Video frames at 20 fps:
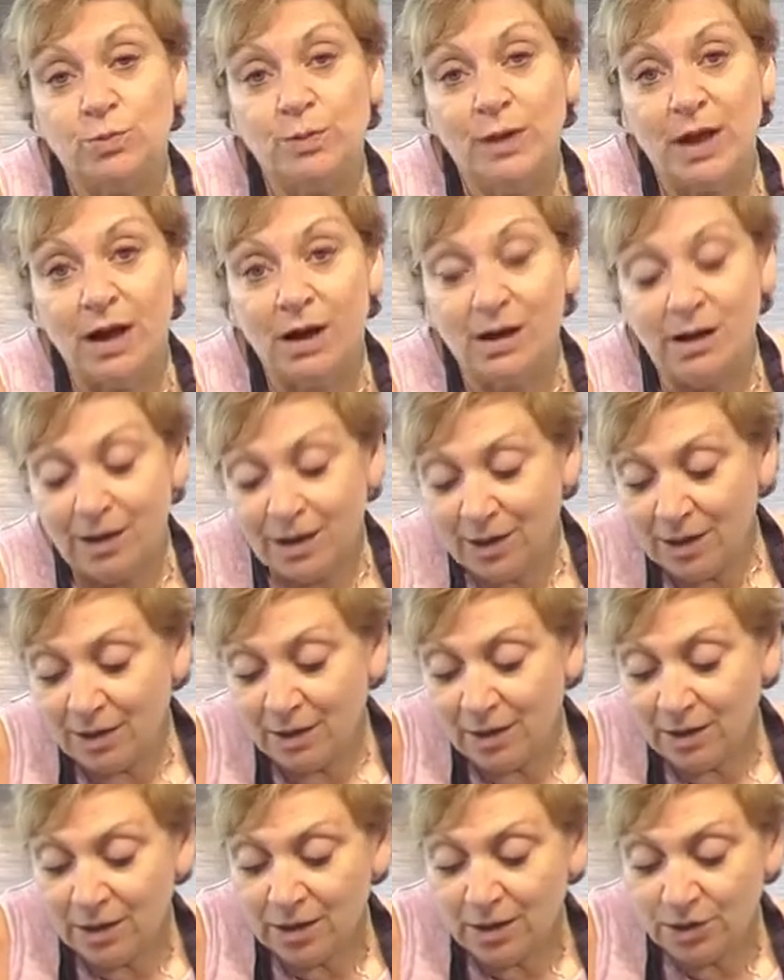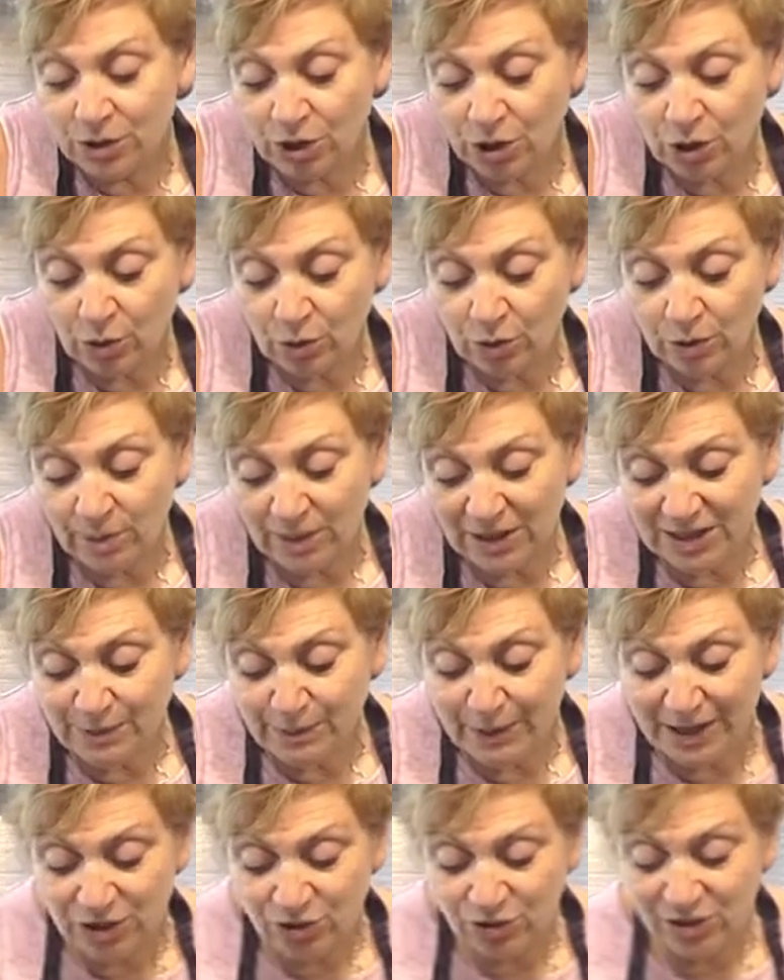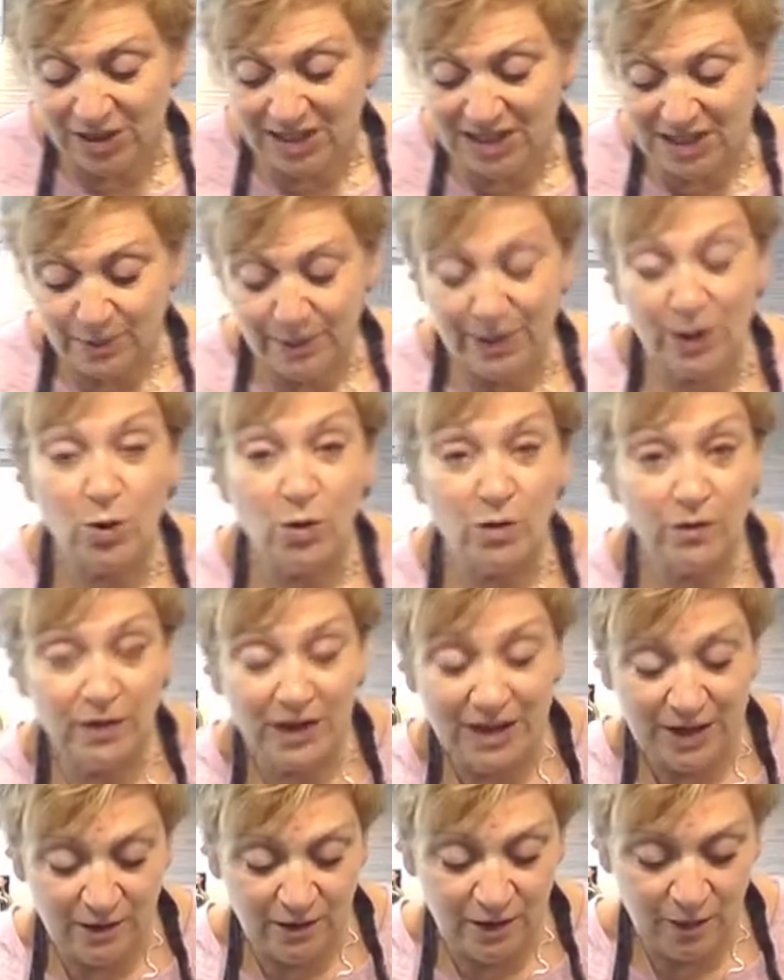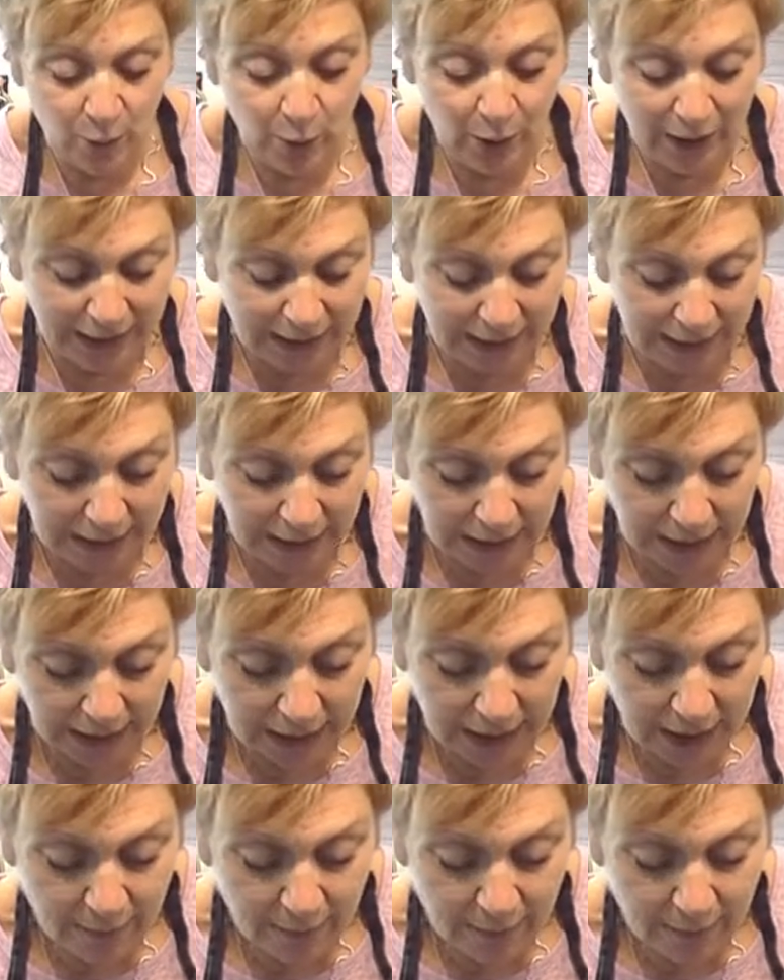bit higher to cook them, because pastry needs to be cooked fairly quickly,